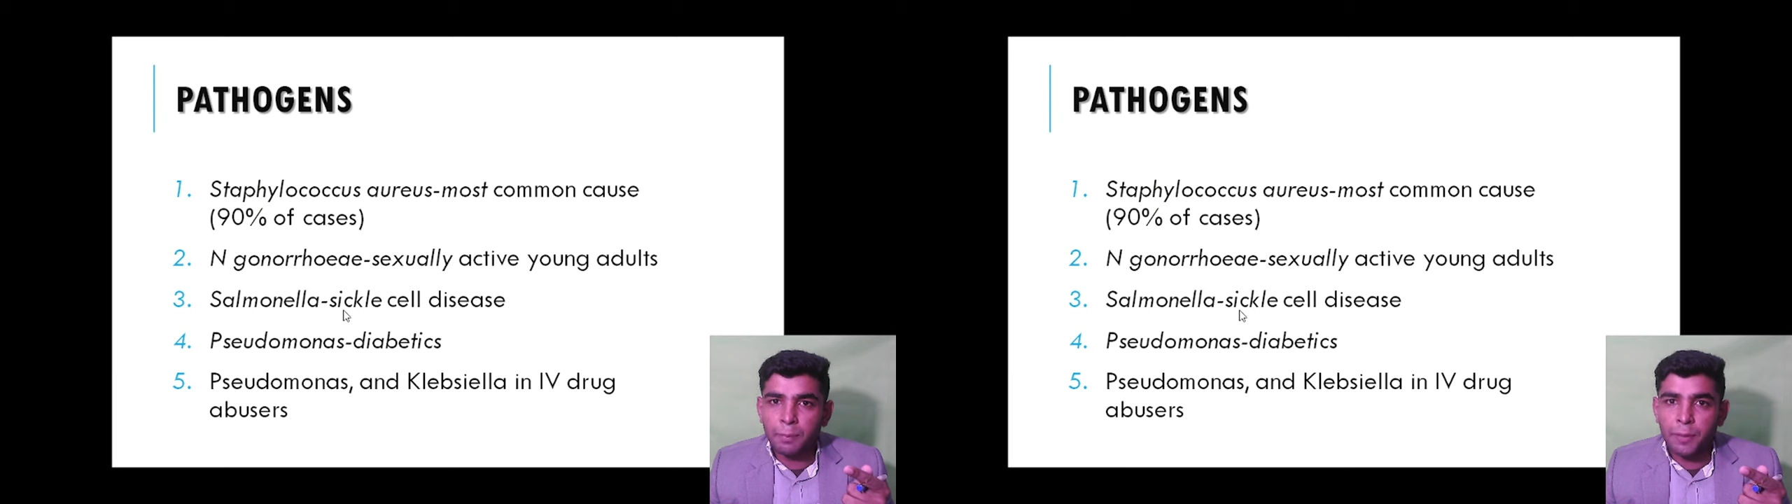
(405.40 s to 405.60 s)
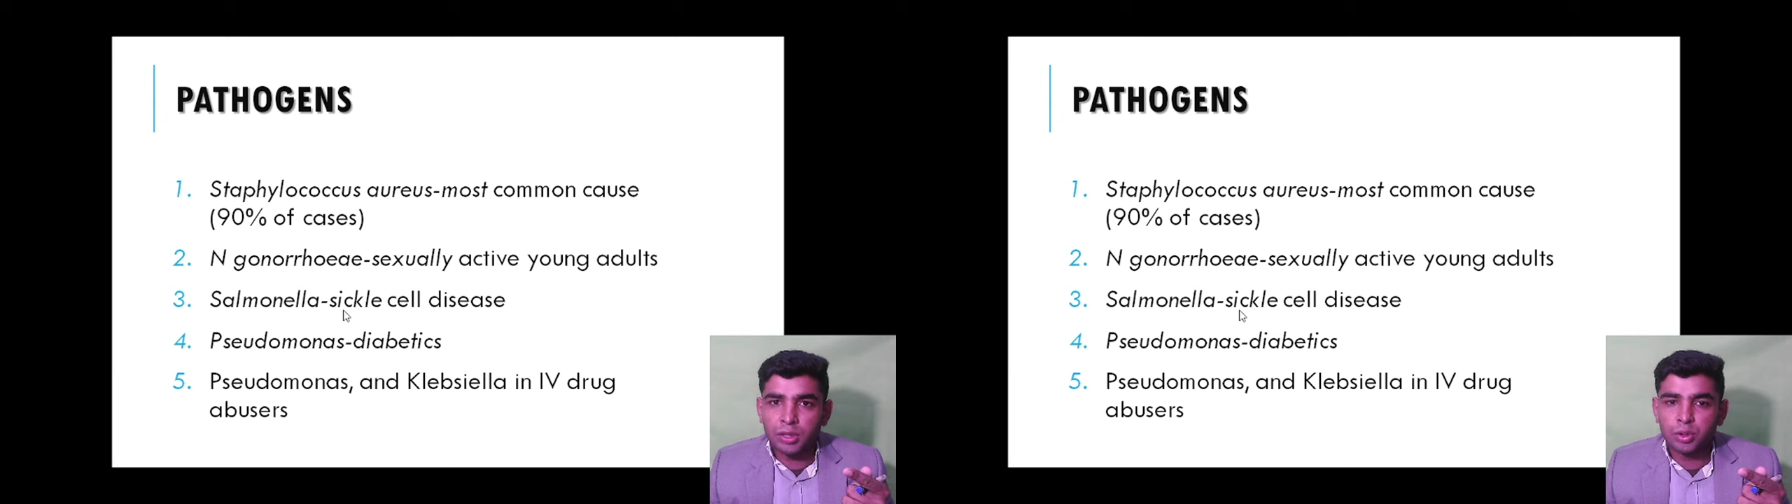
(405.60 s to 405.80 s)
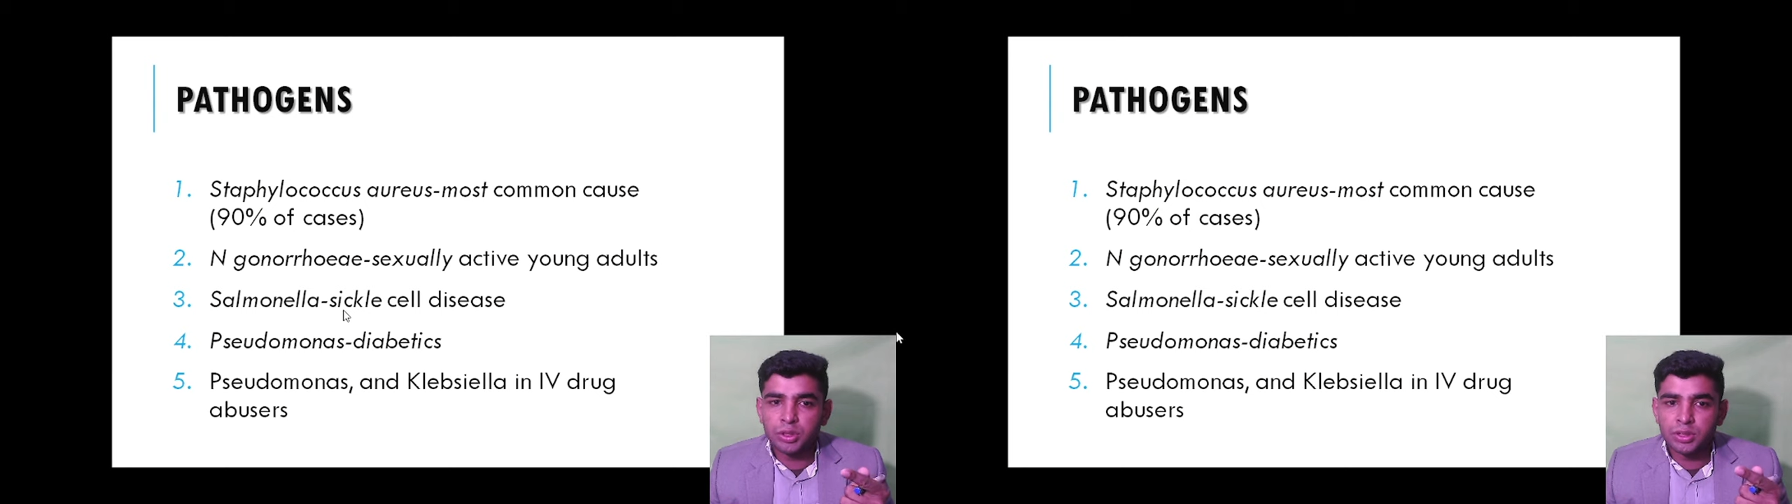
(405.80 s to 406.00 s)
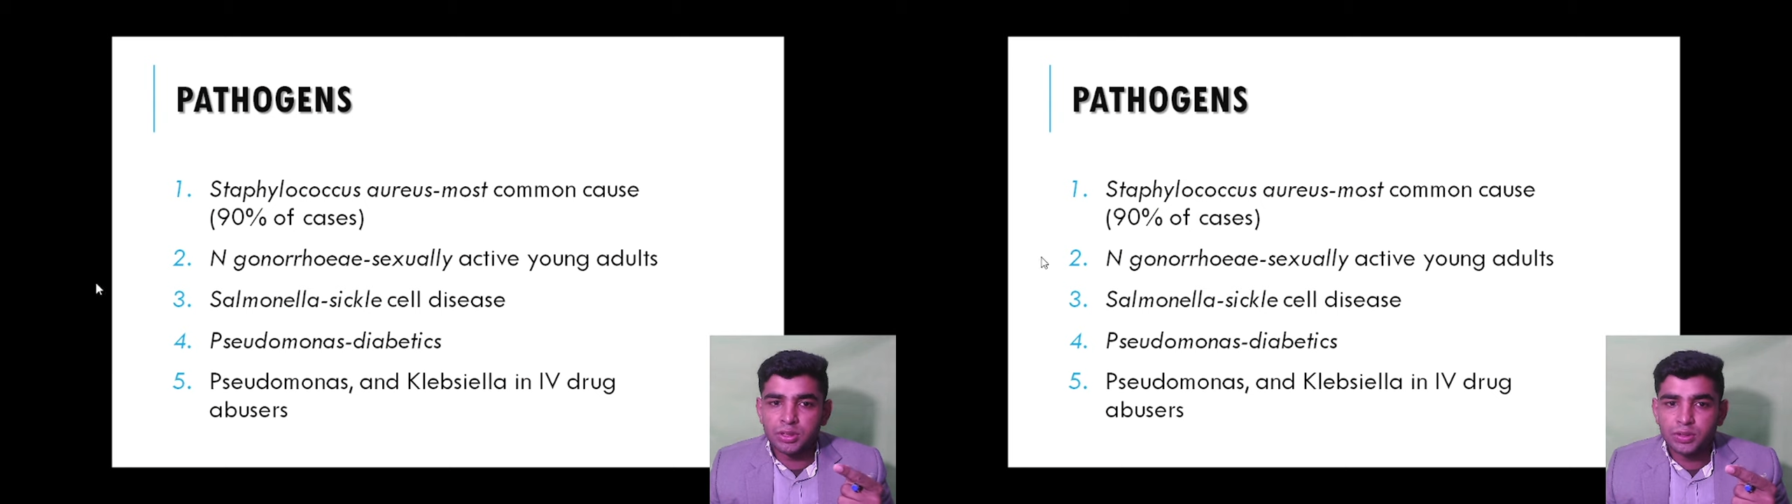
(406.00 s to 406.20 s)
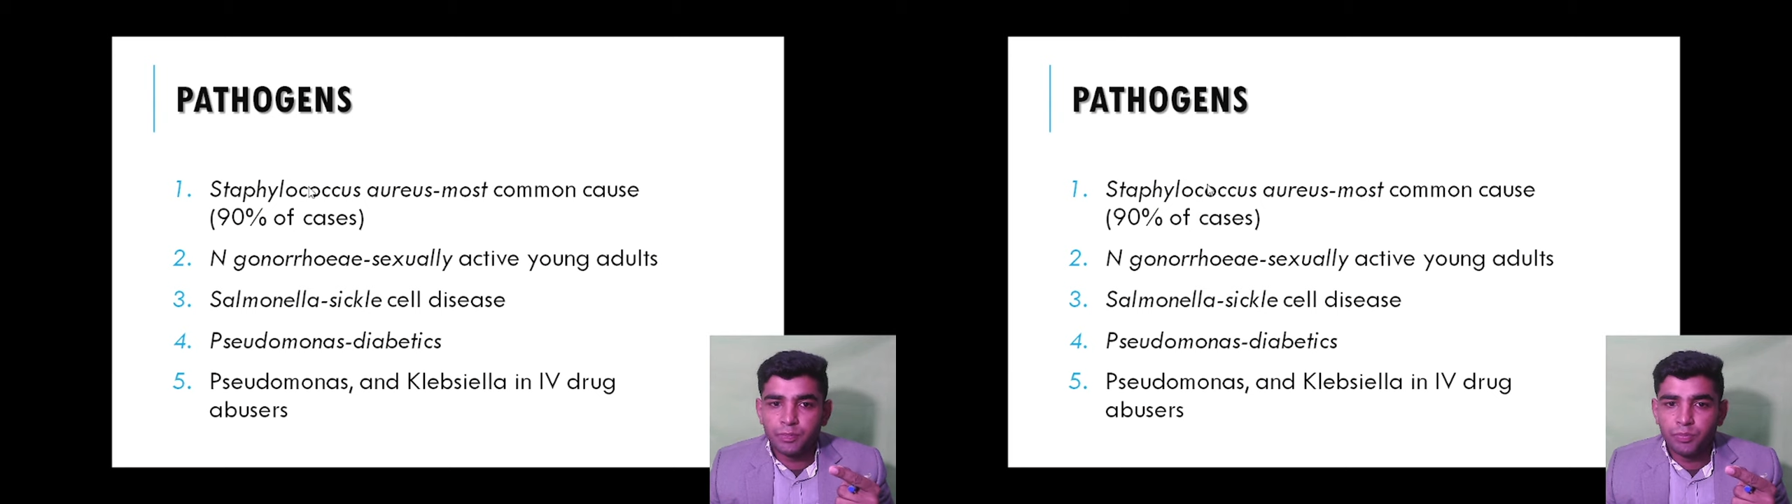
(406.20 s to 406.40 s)

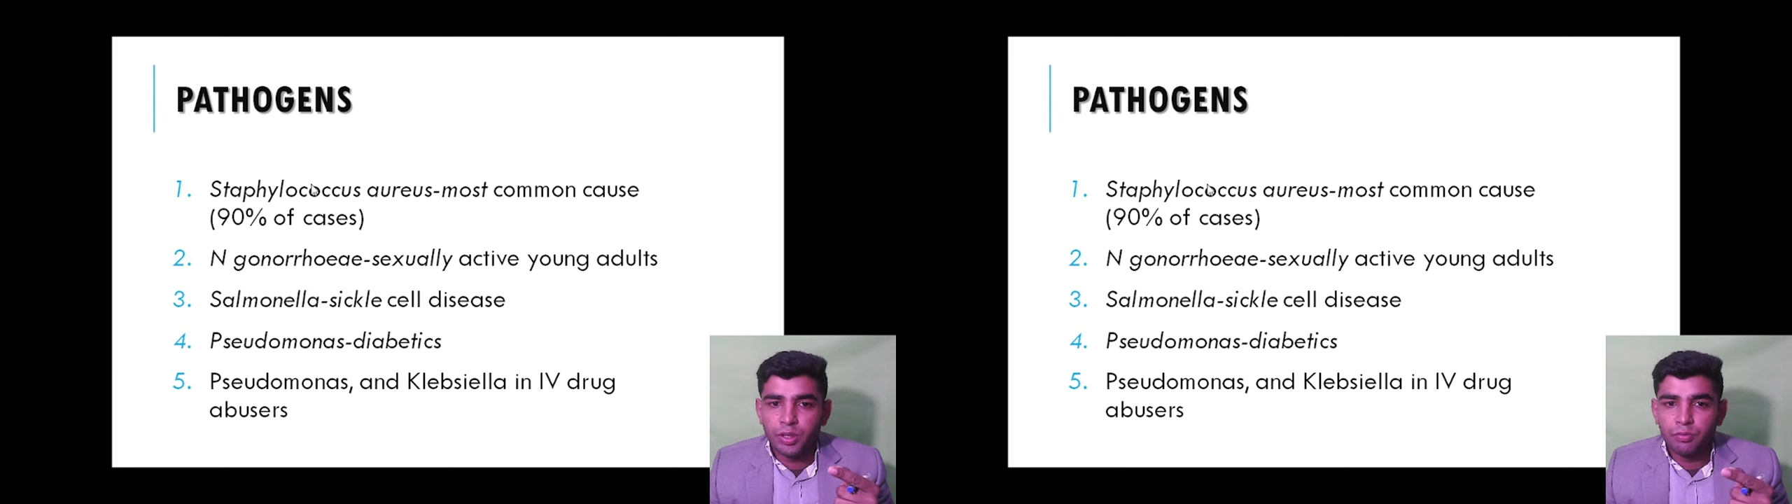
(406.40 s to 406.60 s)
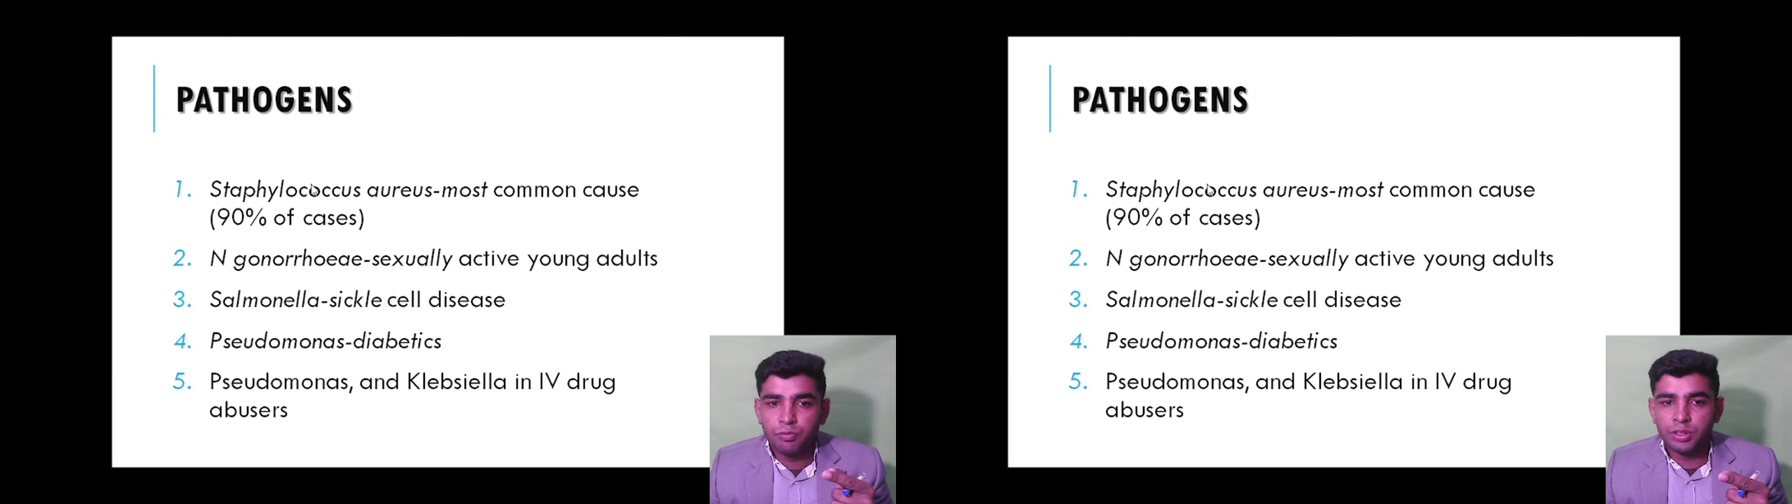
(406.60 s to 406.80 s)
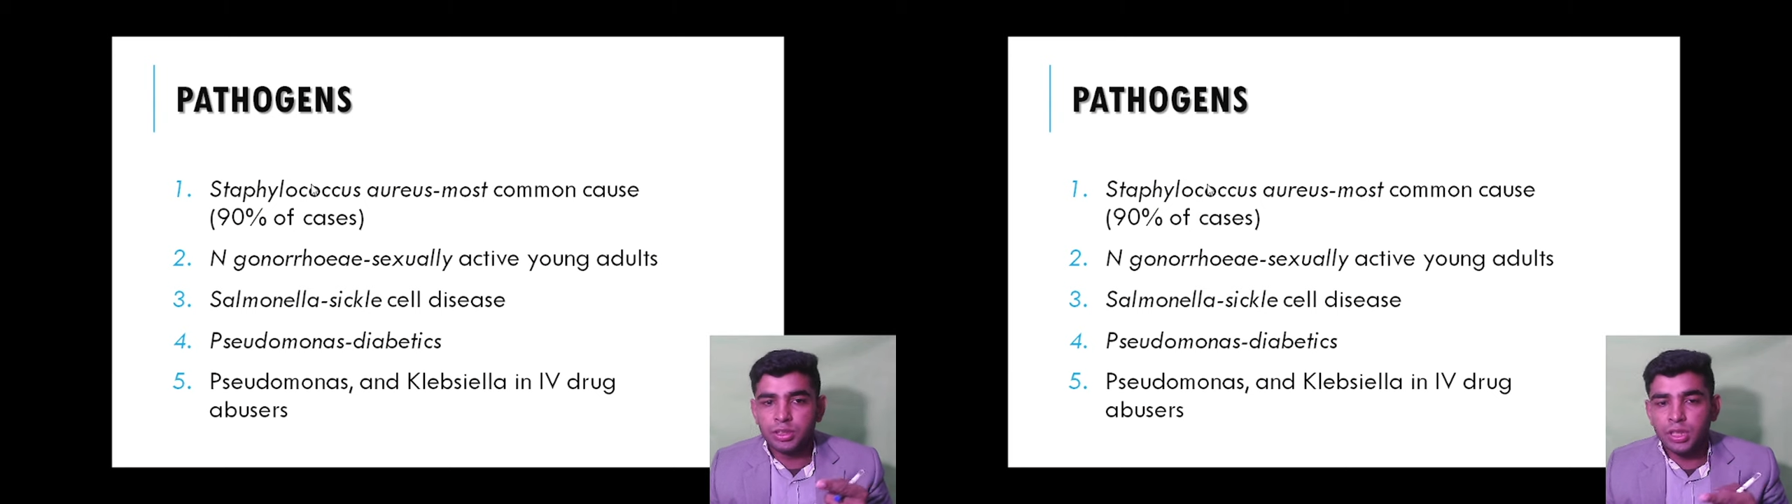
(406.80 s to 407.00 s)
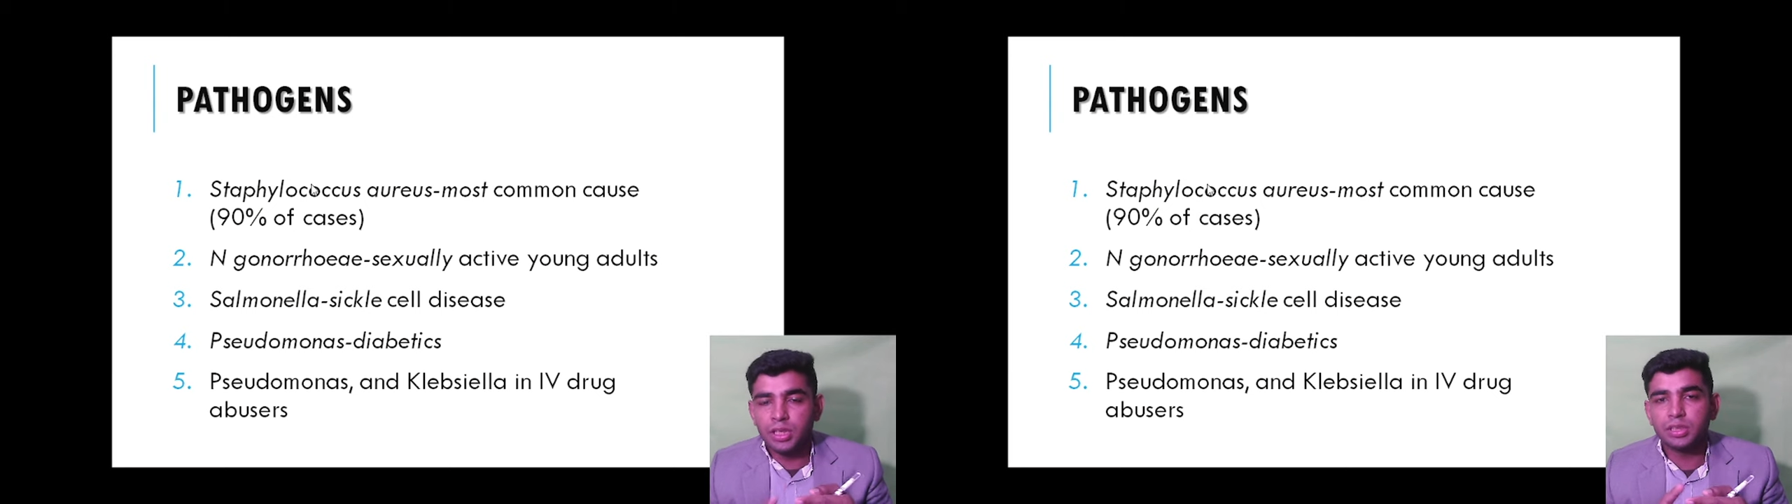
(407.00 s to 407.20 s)
pathogens? Firstly,